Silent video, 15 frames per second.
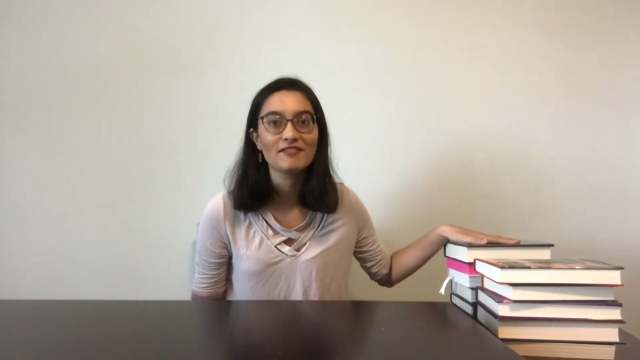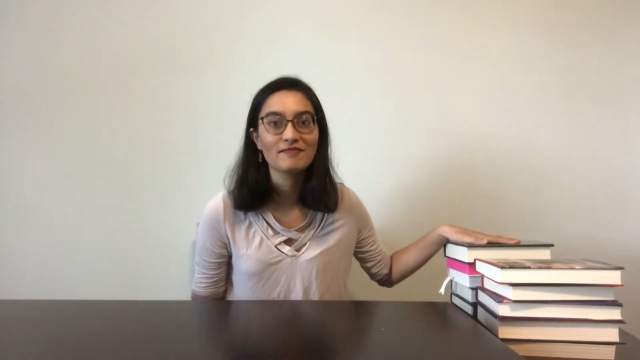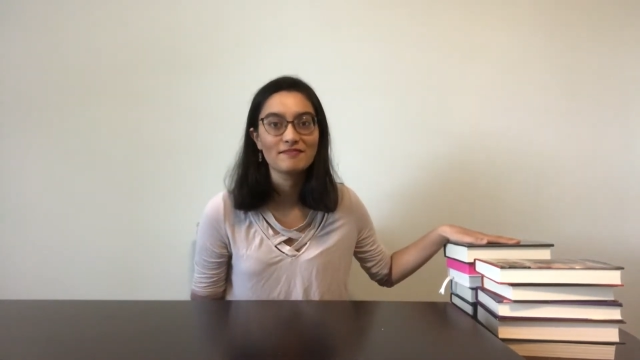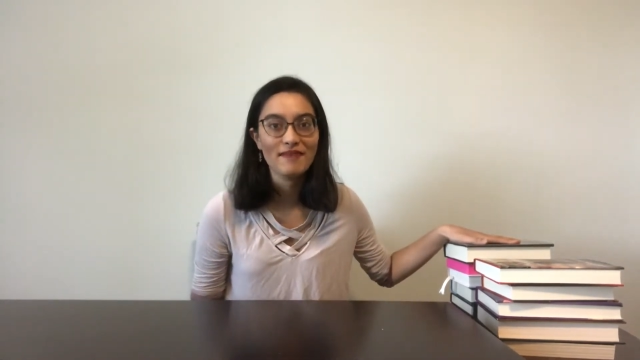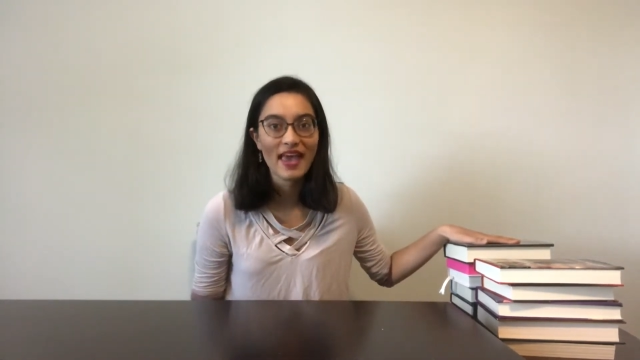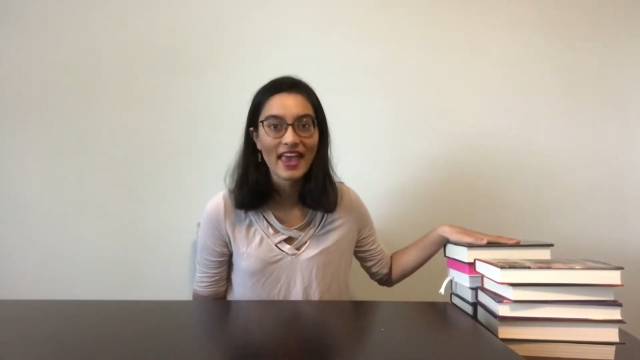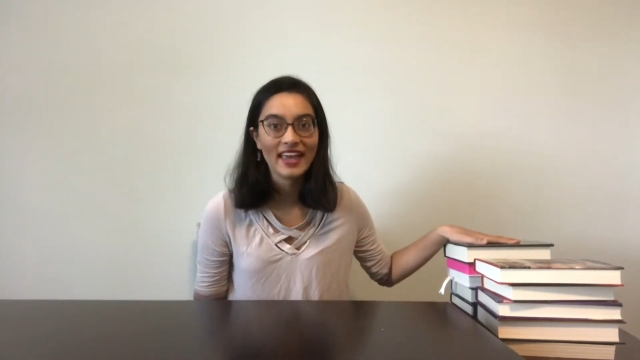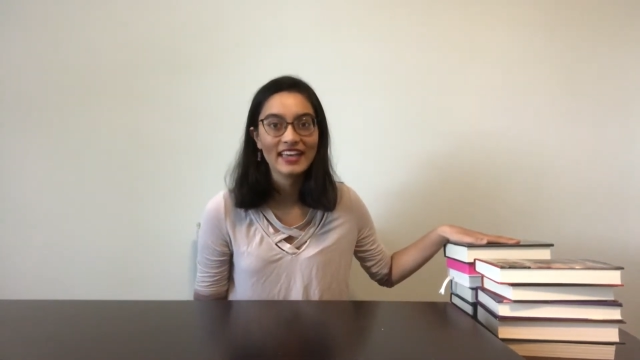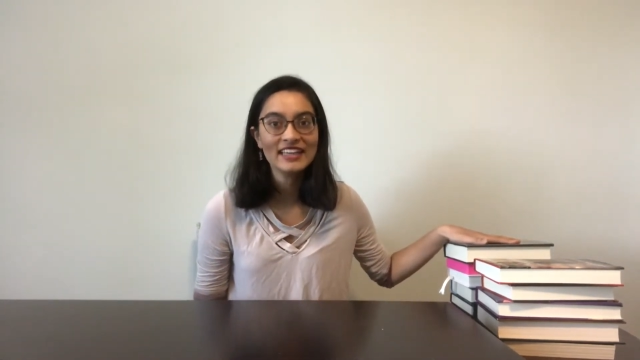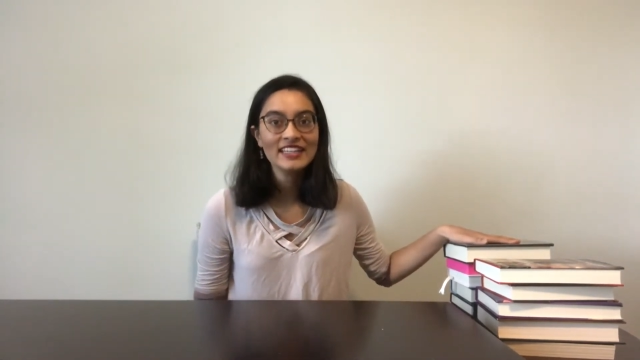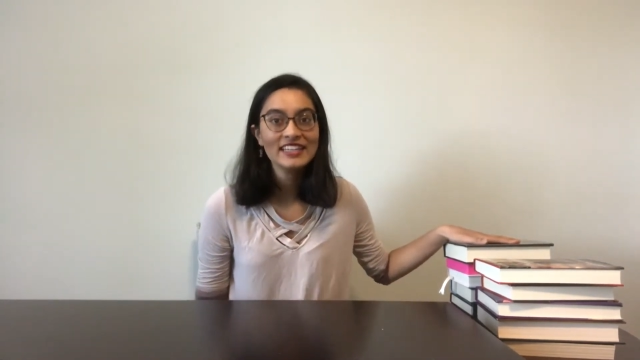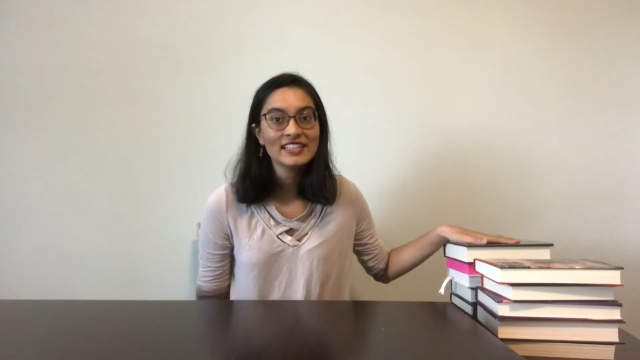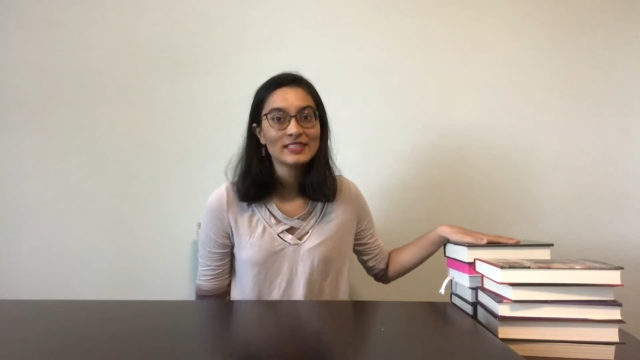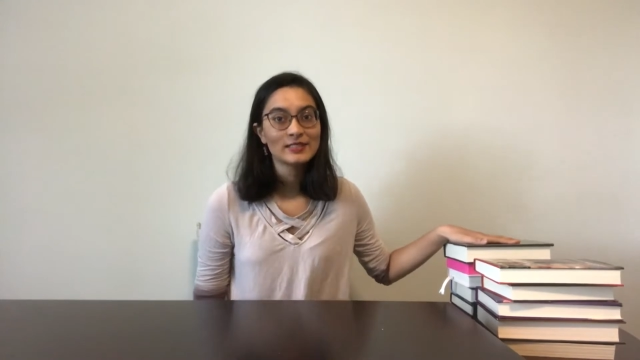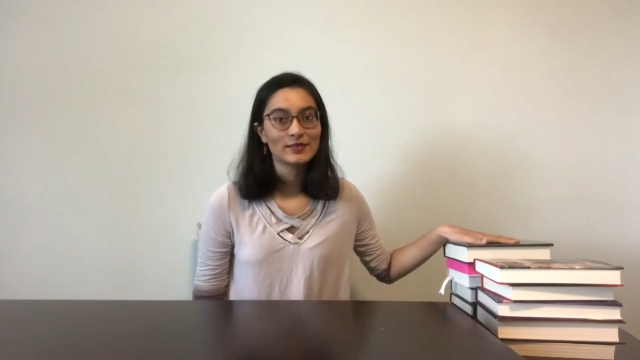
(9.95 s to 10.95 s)
May.
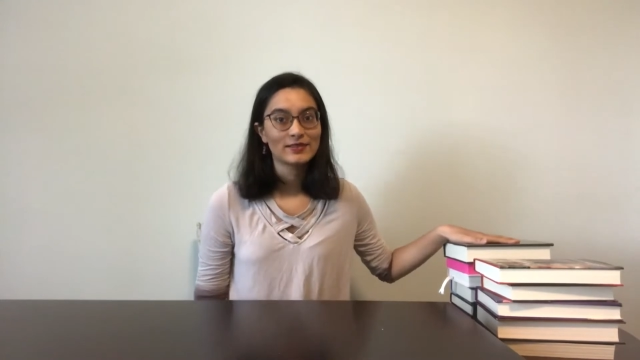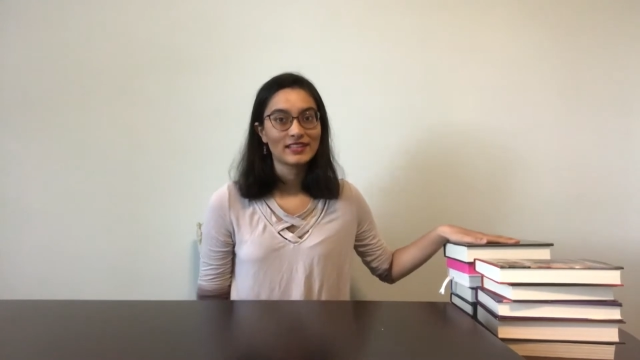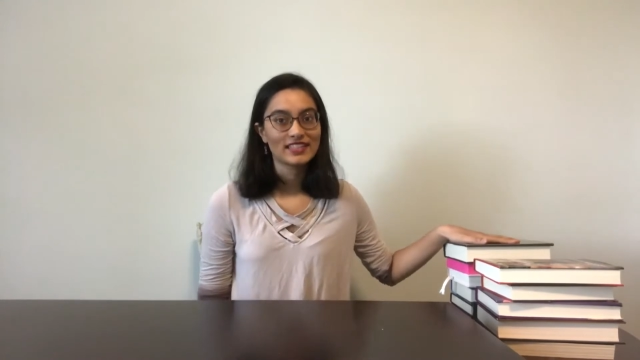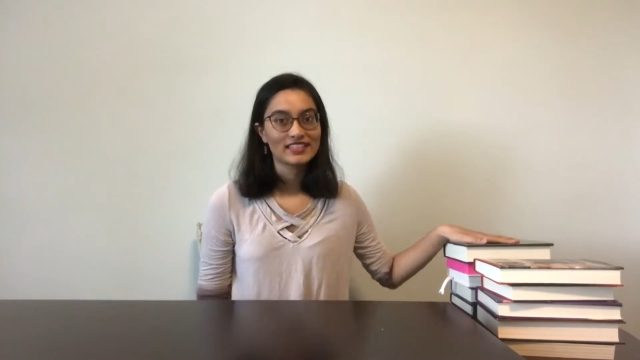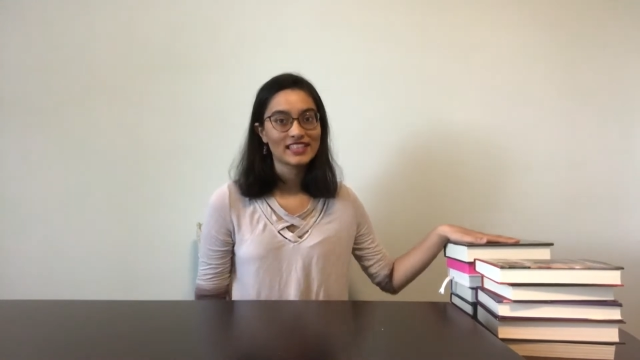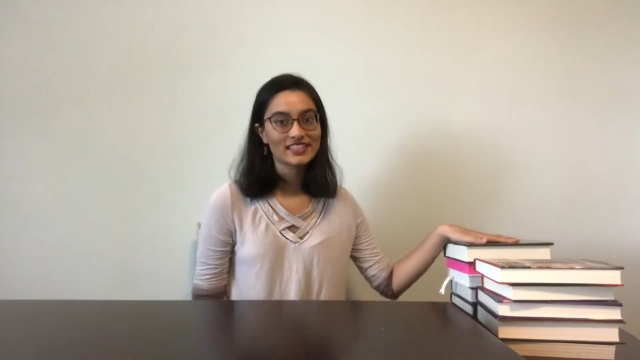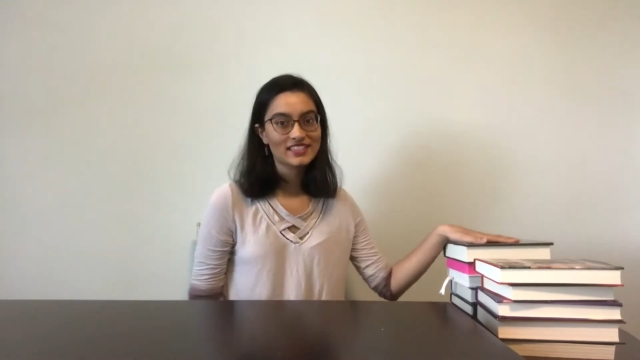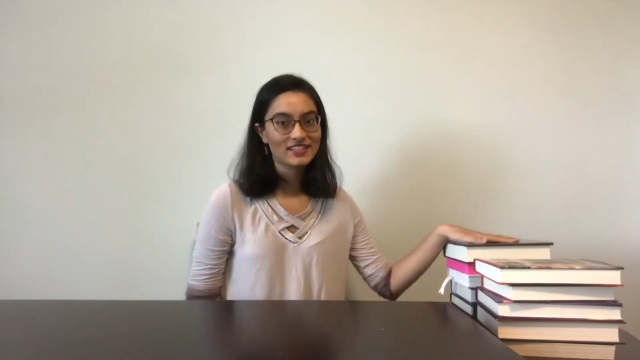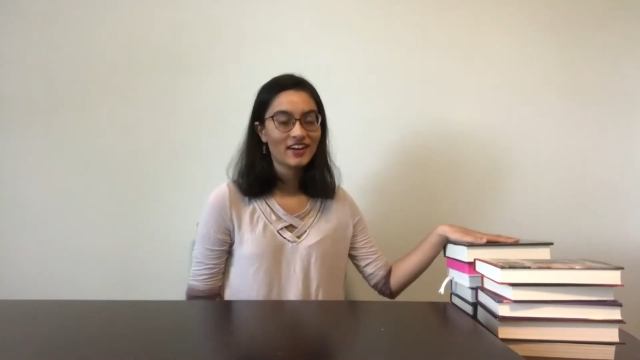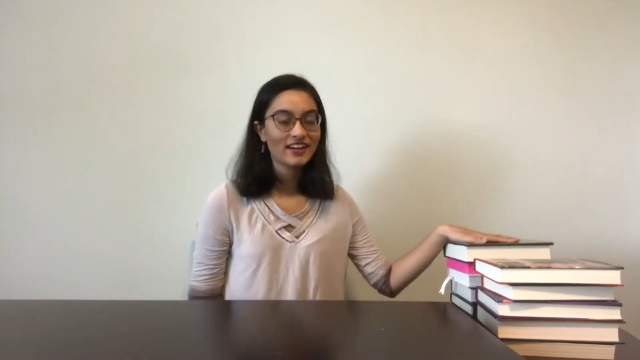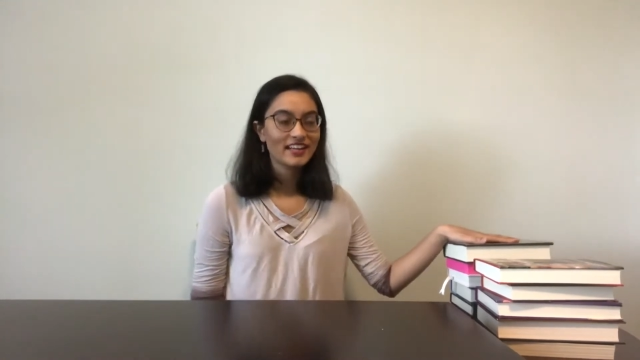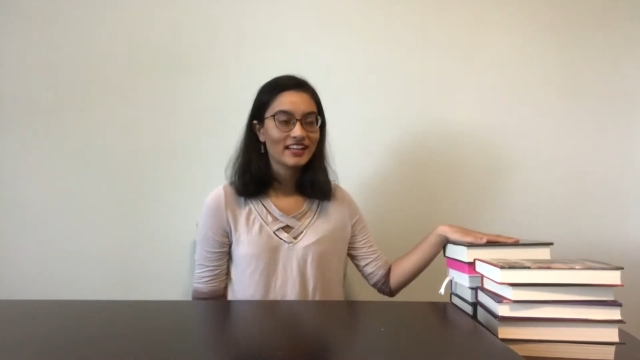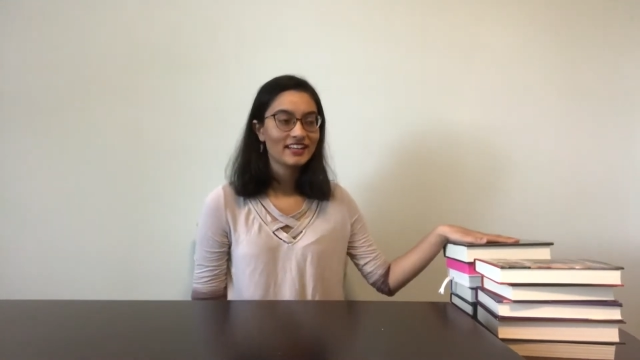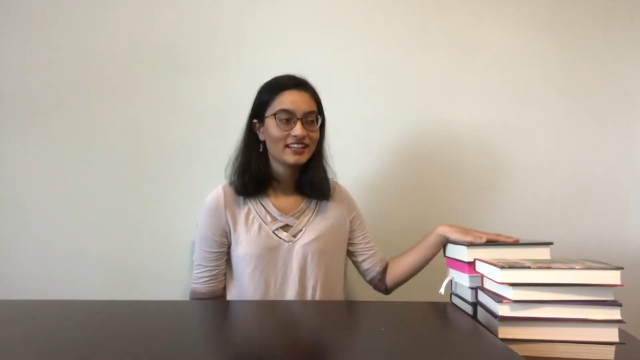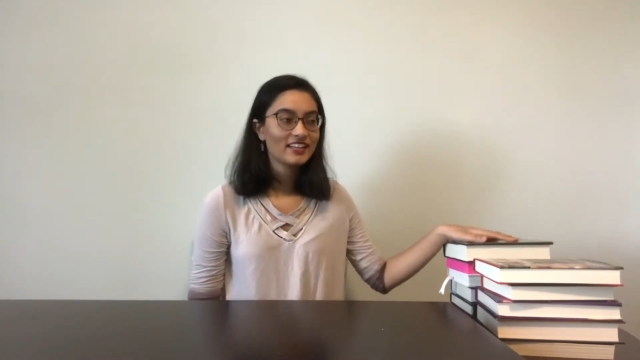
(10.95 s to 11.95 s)
So let's get started.